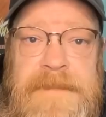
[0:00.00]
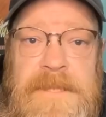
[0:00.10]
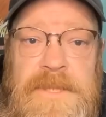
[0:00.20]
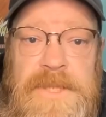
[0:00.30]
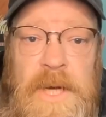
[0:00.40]

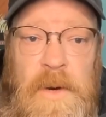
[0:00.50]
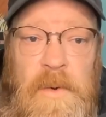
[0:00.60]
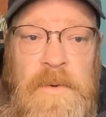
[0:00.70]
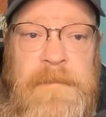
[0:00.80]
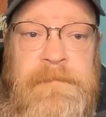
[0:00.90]

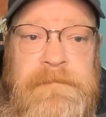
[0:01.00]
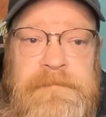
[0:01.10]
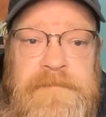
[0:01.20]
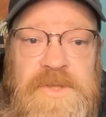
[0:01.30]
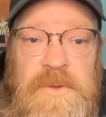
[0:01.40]
So
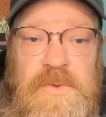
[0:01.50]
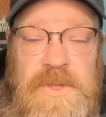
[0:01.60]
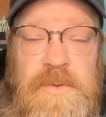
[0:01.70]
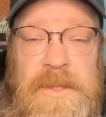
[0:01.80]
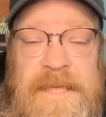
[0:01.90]
Jones
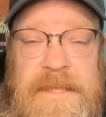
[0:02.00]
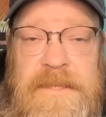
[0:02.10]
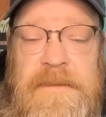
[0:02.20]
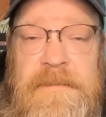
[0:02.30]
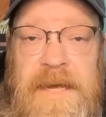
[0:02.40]
was released